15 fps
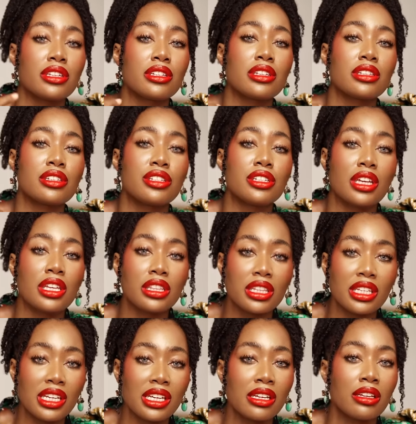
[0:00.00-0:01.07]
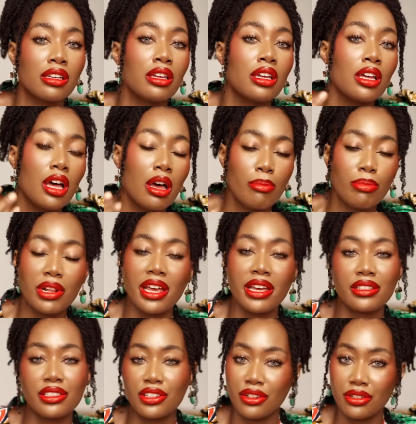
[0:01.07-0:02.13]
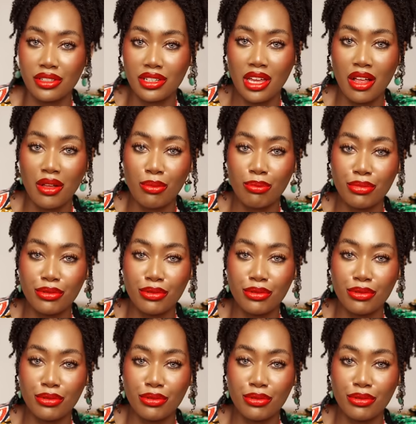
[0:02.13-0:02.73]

just gently apply it to your scalp.